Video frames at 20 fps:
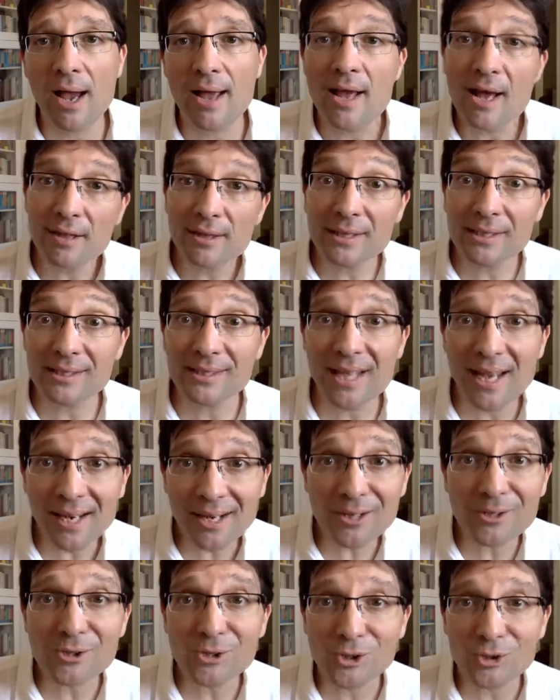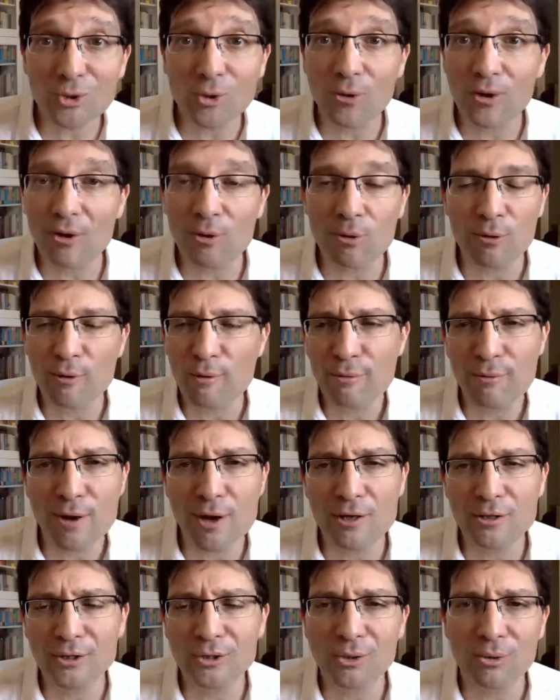lie. The second story or the
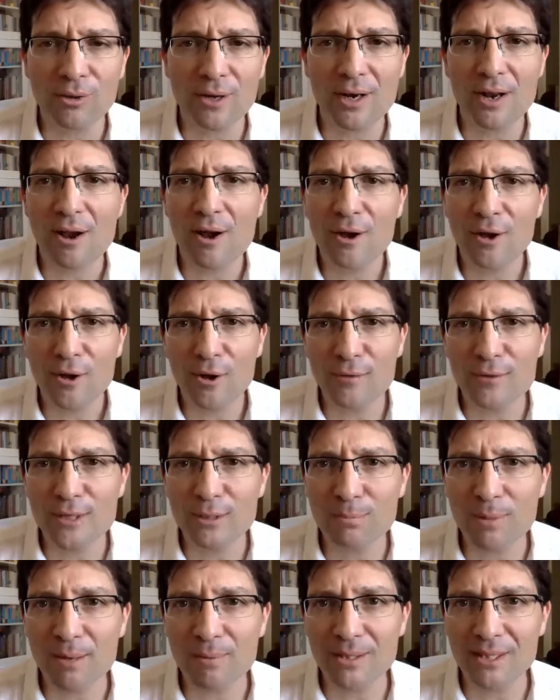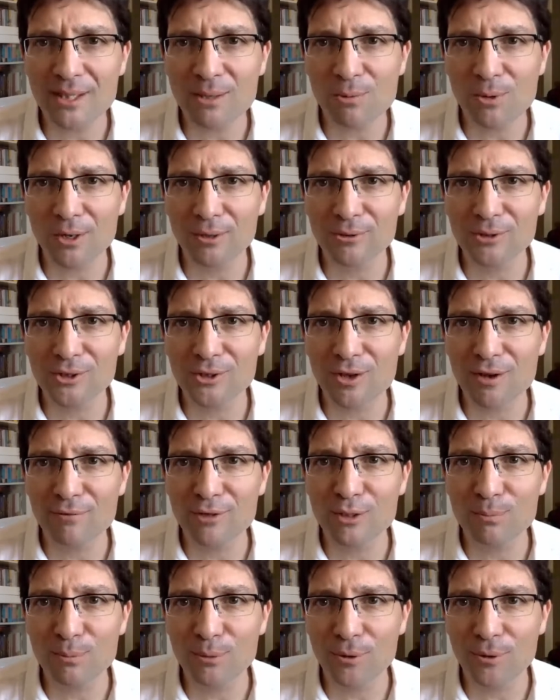third story on this BBC World
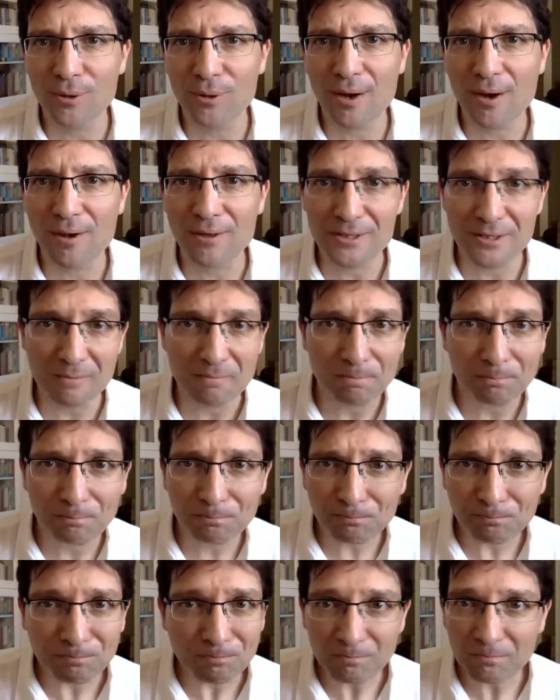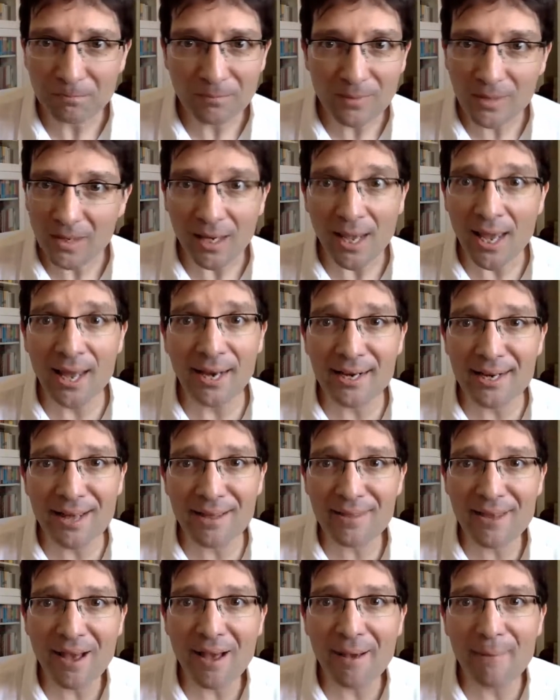Service broadcast,
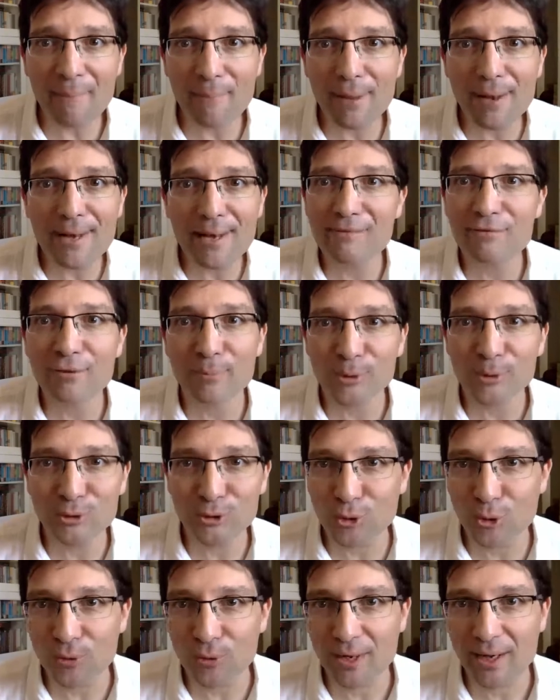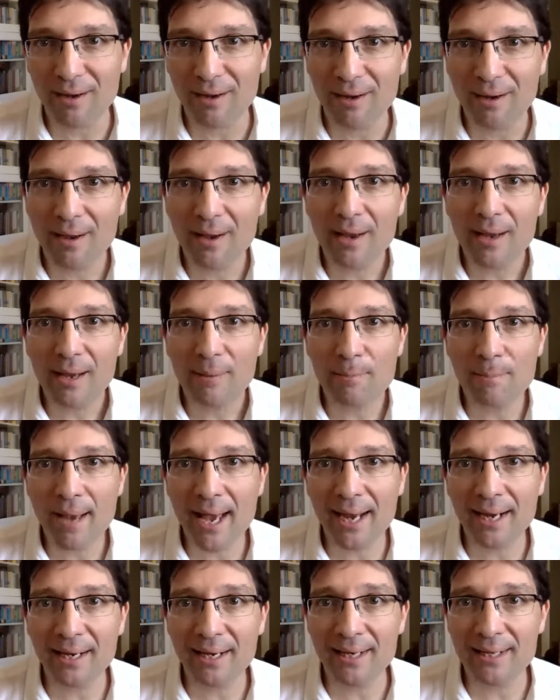another unbelievable story.
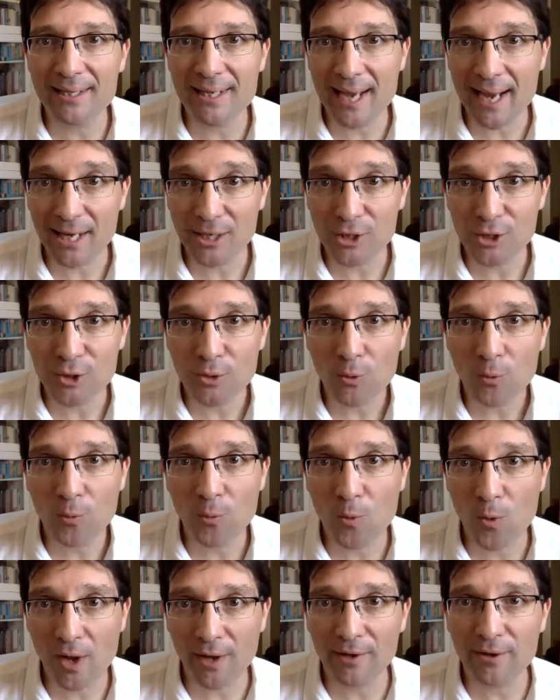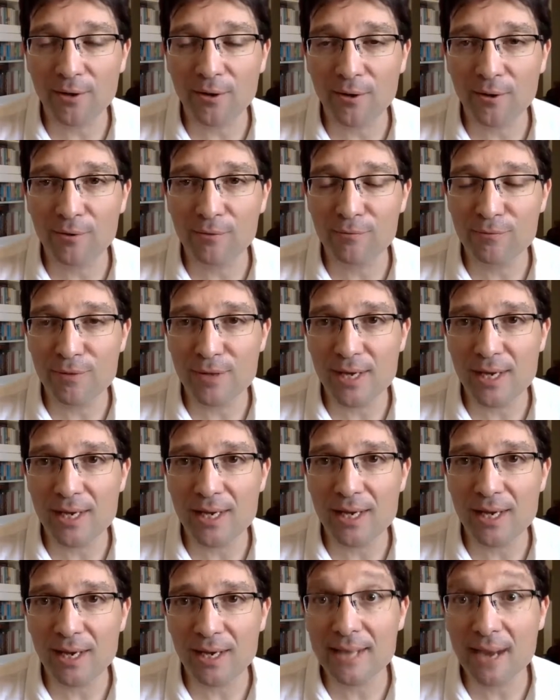Bangladesh, one of
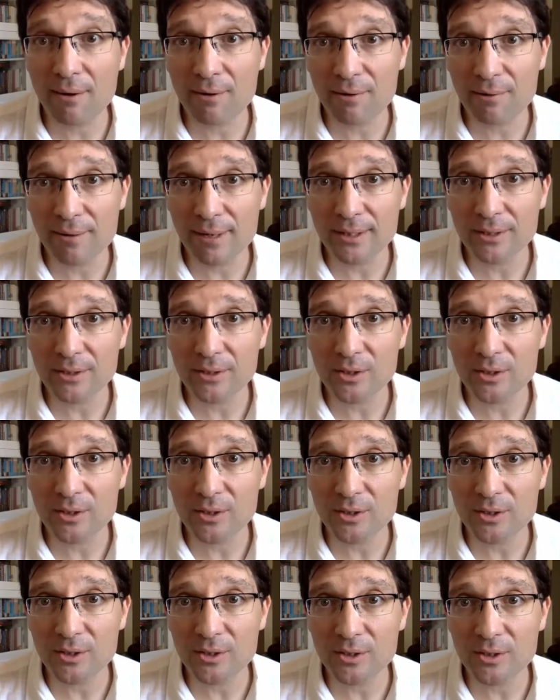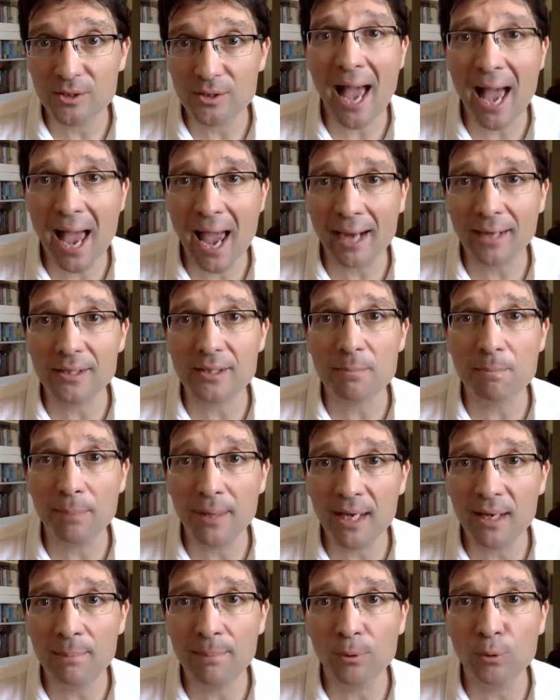the terrorists who hacked
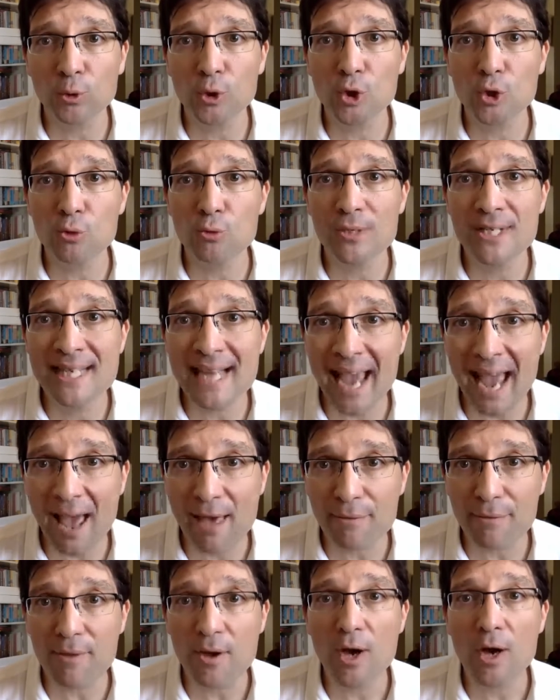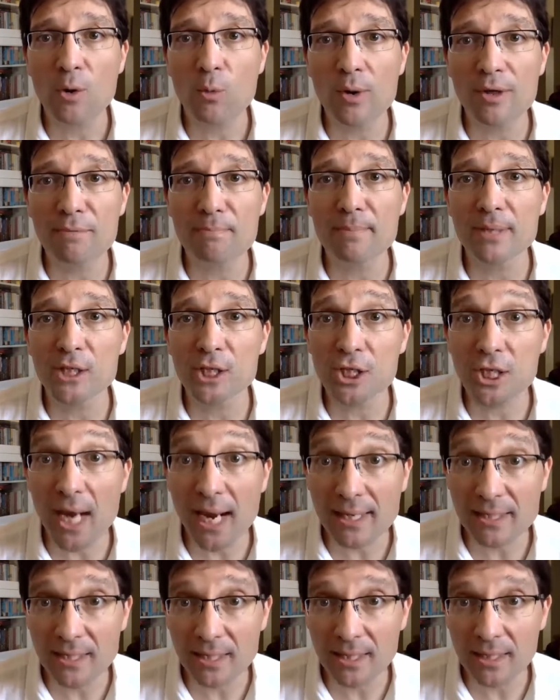people to death with
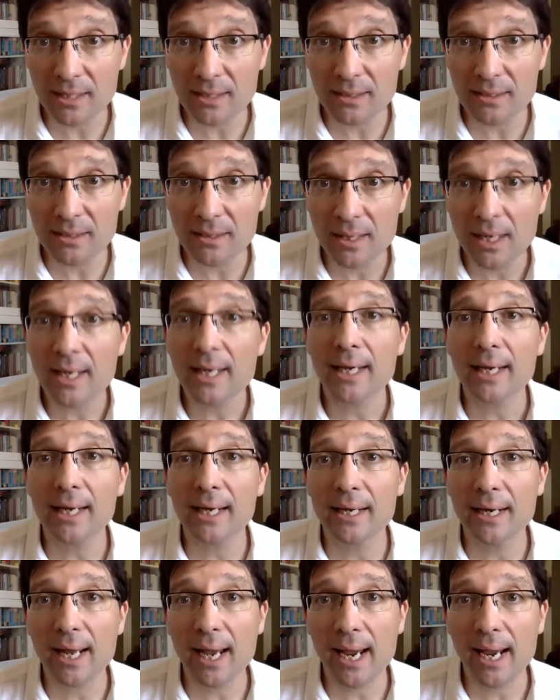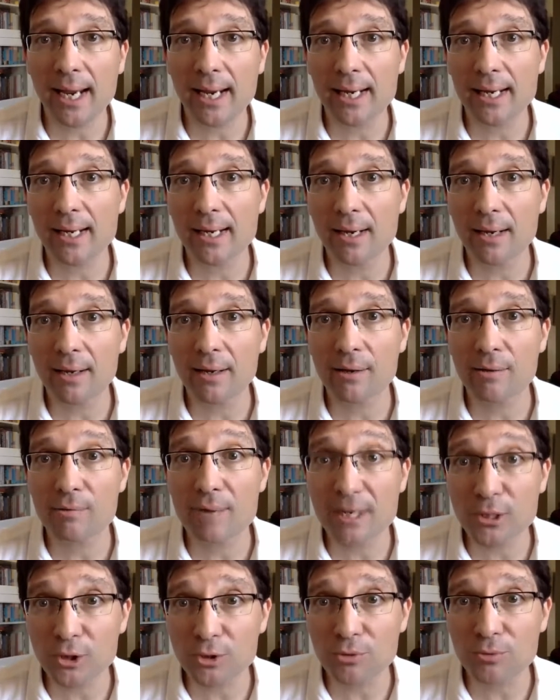machetes in a
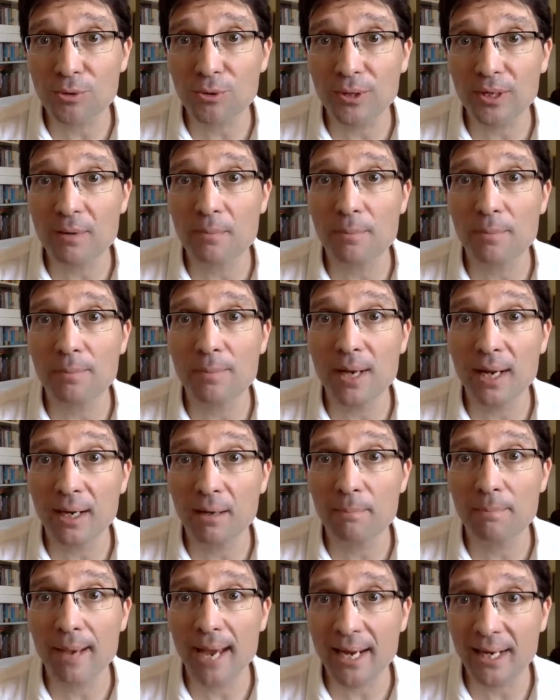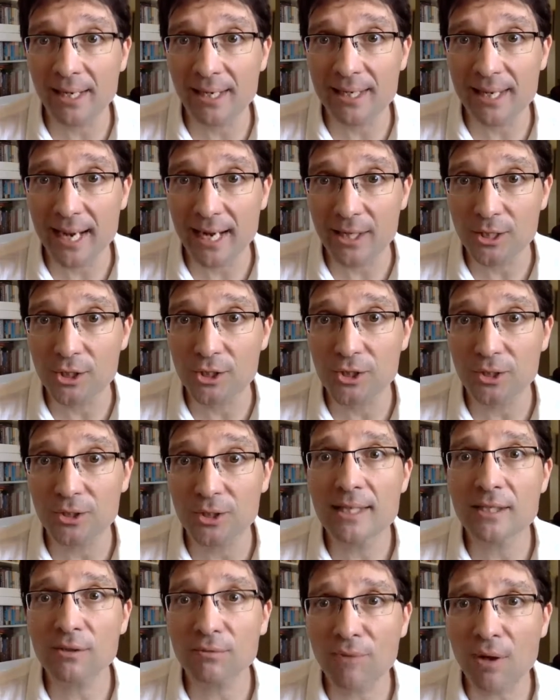restaurant in Bangladesh.
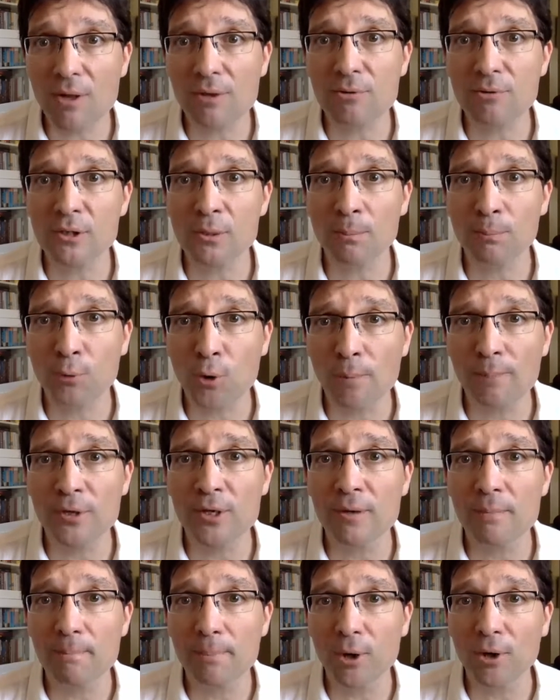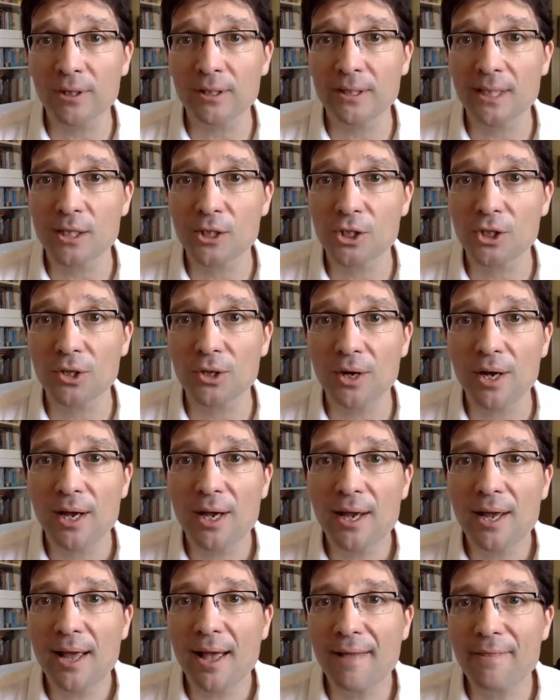His father is a prominent politician,
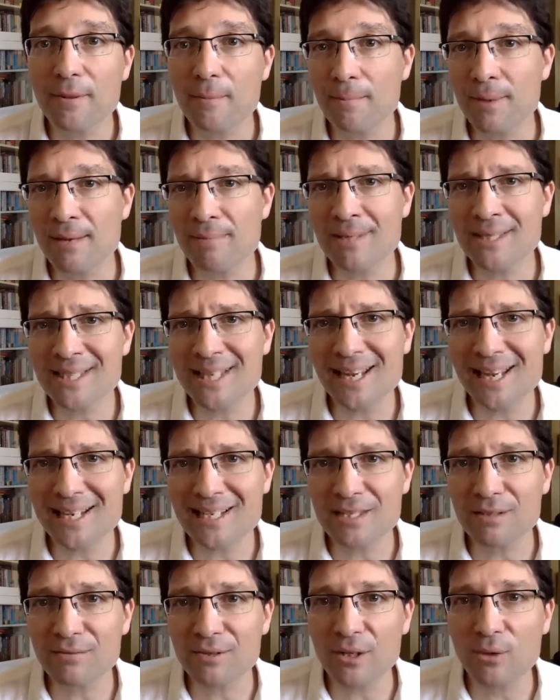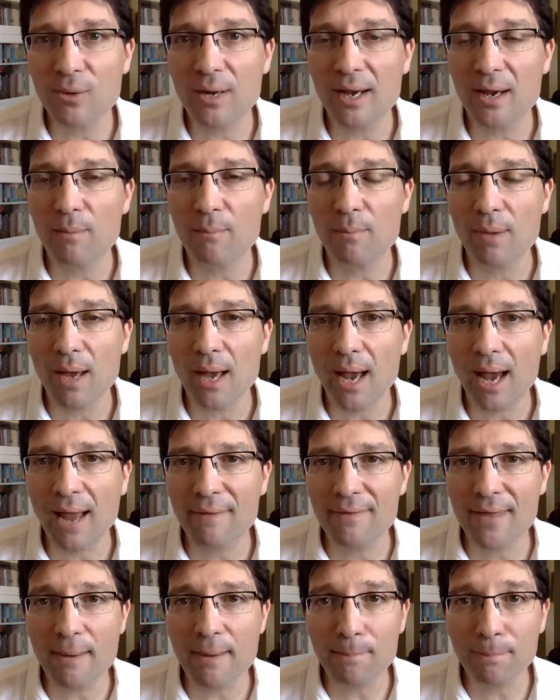and the BBC interview him,
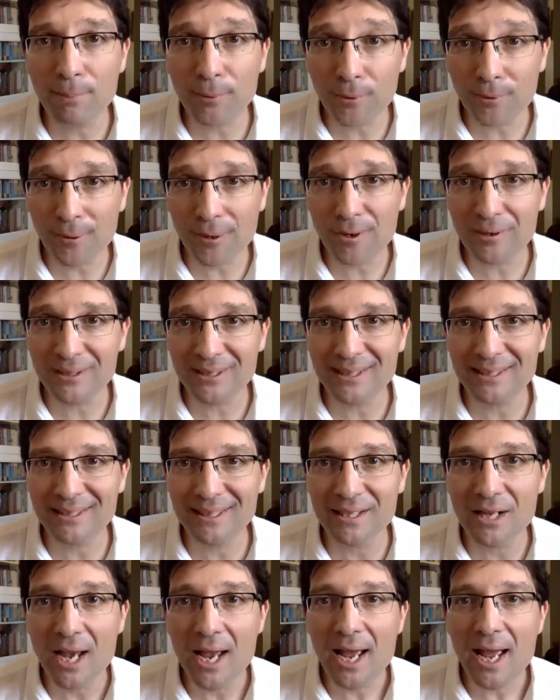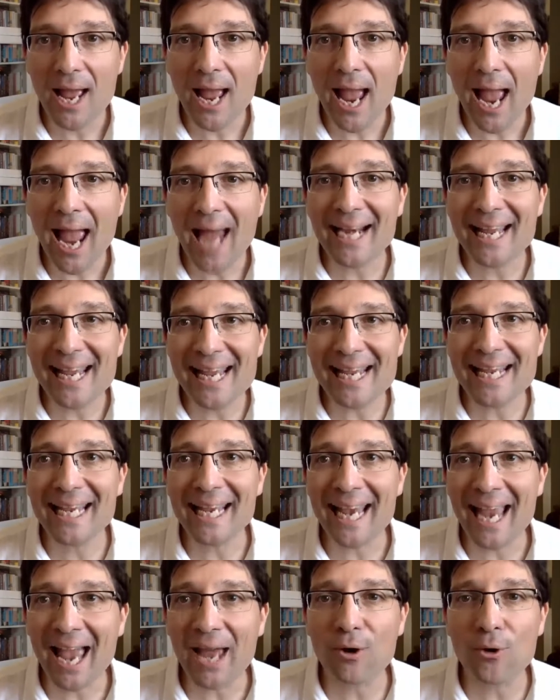and they broadcast this in, and he
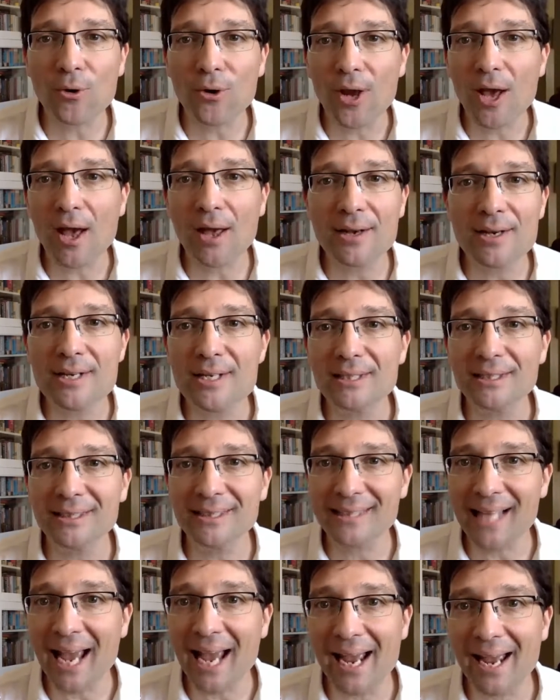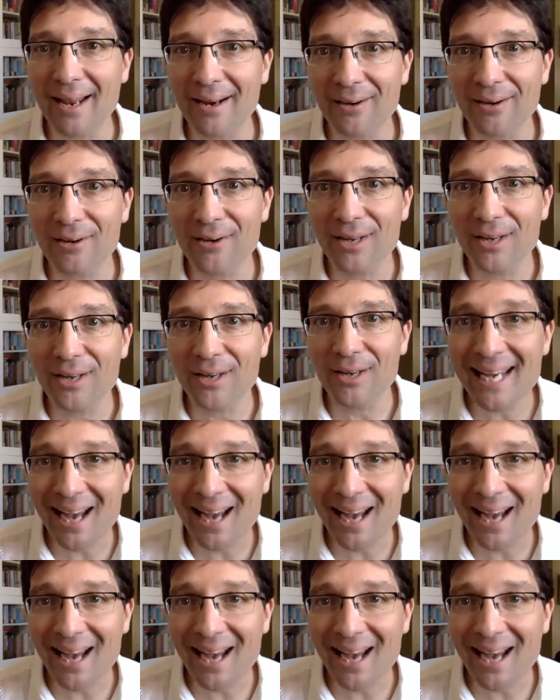can't understand